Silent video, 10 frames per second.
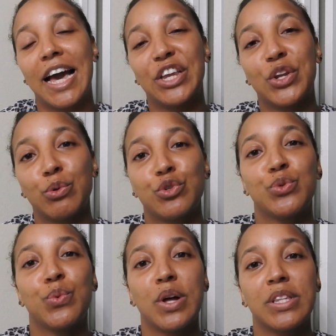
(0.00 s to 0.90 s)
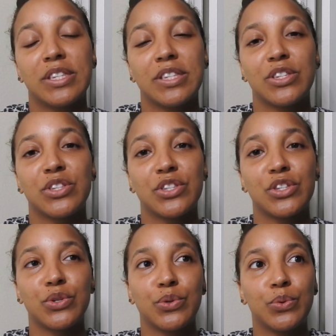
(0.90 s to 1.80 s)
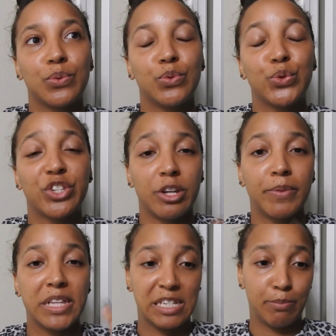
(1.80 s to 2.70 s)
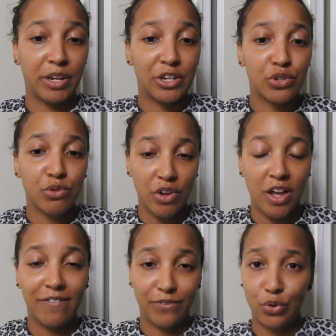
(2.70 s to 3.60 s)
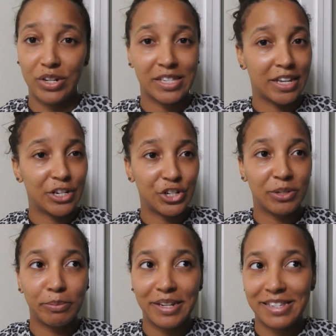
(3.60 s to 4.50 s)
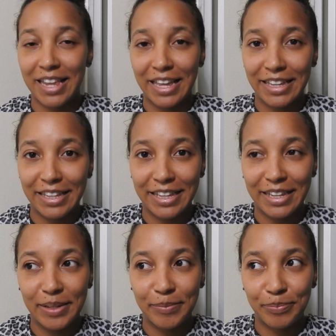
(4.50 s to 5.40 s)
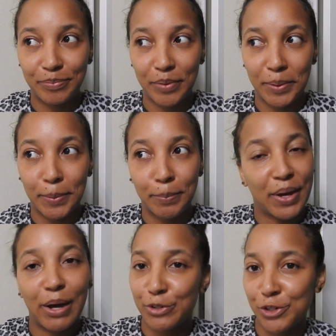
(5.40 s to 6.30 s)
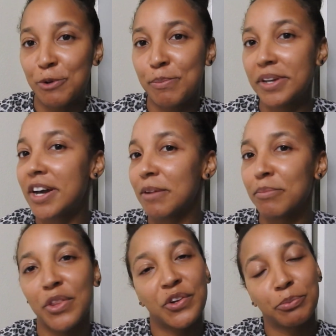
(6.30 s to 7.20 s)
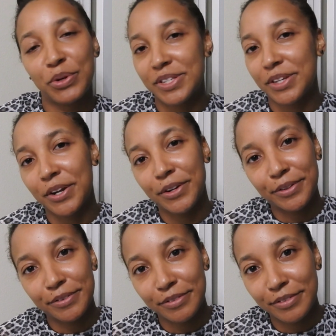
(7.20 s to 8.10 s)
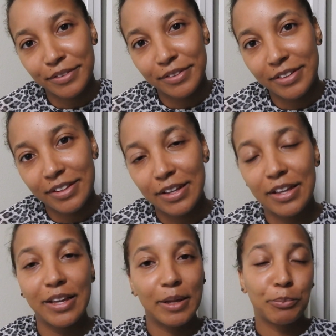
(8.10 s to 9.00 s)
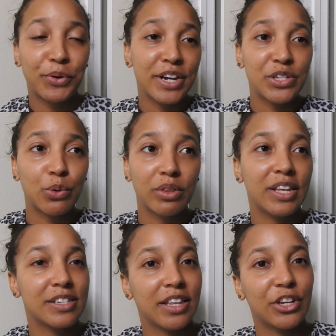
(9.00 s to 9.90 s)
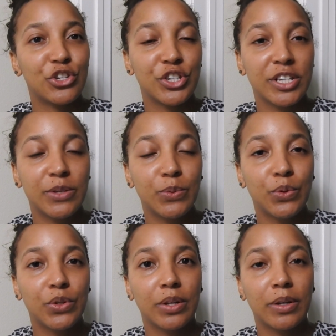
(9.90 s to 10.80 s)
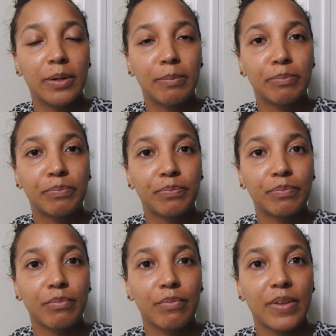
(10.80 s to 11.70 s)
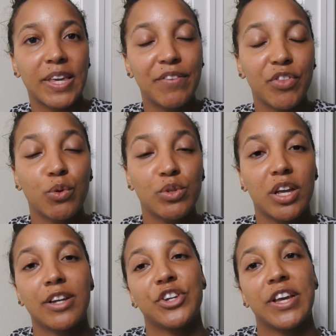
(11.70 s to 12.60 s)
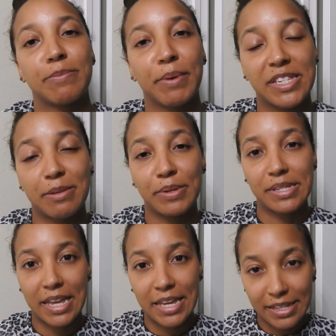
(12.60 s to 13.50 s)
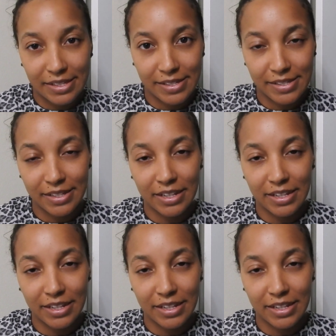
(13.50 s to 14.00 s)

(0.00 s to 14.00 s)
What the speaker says: I know she wants to do something special for Sasha, but it's like, but how's she gonna be a godmother in prison, girl? Brittany's whole thing is that she, even though Sasha has made some mistakes,